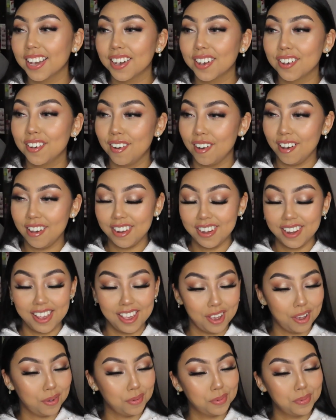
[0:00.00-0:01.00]
God
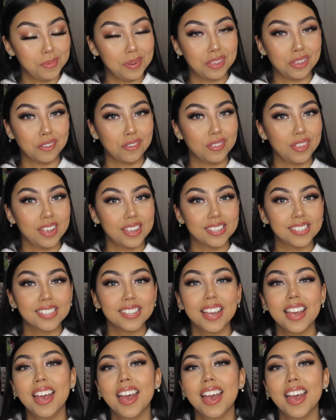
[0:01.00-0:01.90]
helped me through this.